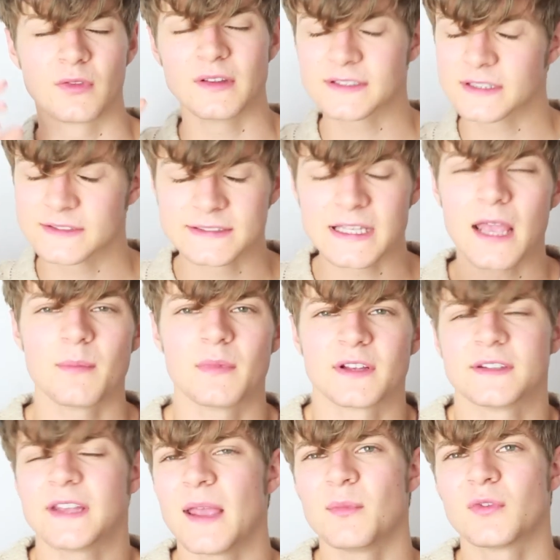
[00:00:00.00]
the
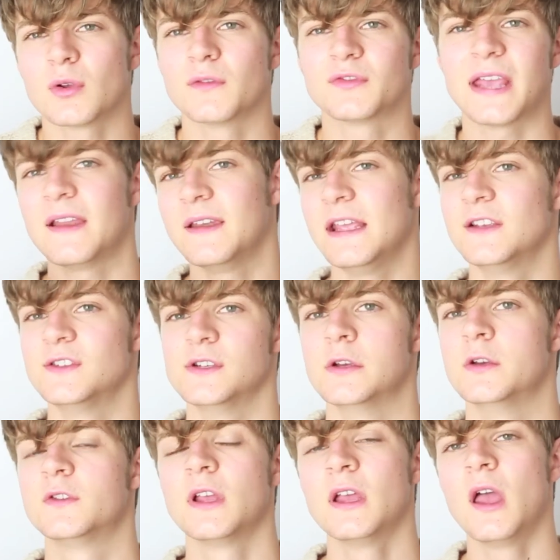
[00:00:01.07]
same sort of techniques
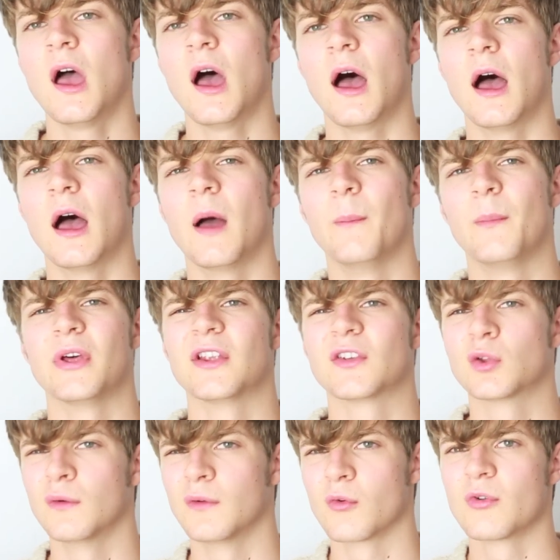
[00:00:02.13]
used, but it's
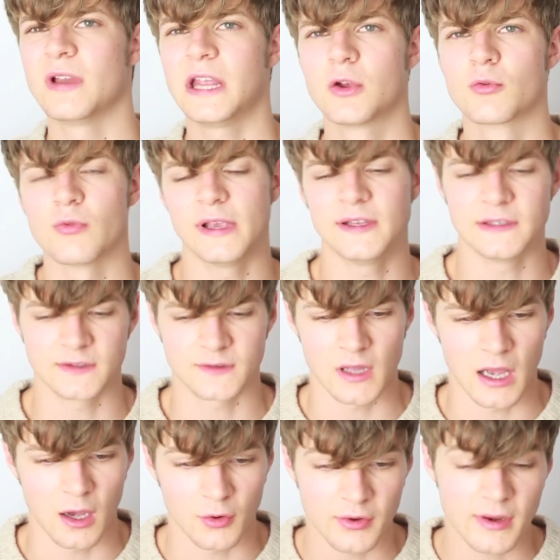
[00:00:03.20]
sort of a really greasy
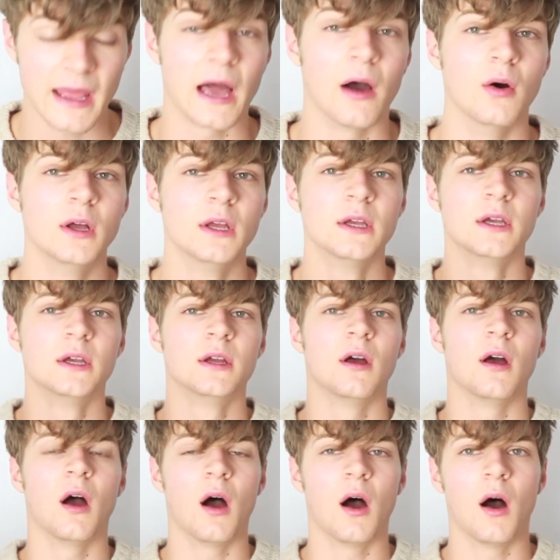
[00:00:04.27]
style. Now,
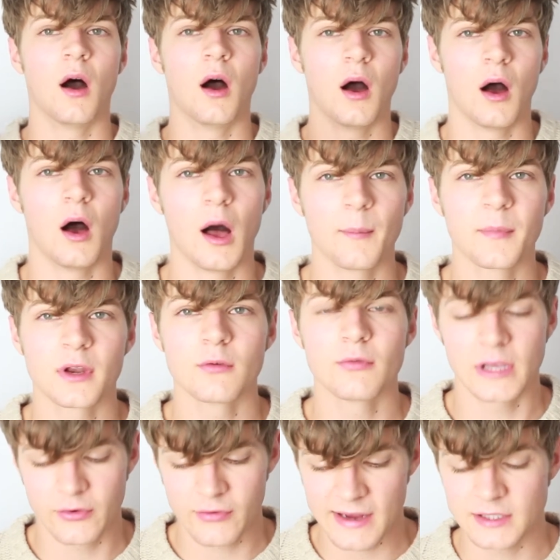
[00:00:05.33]
I'm going to
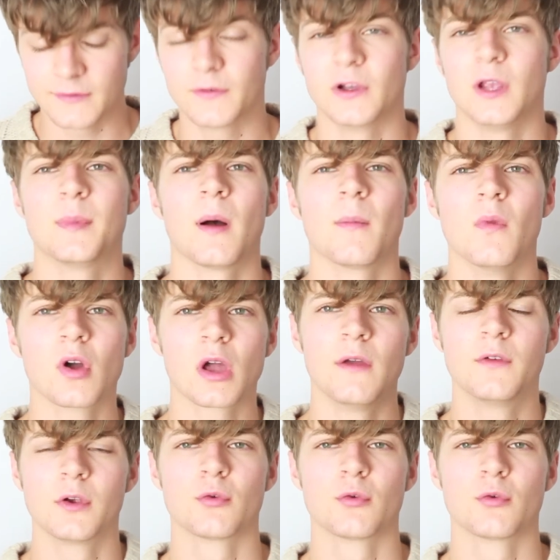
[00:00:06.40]
recreate it for you, but I'm not going for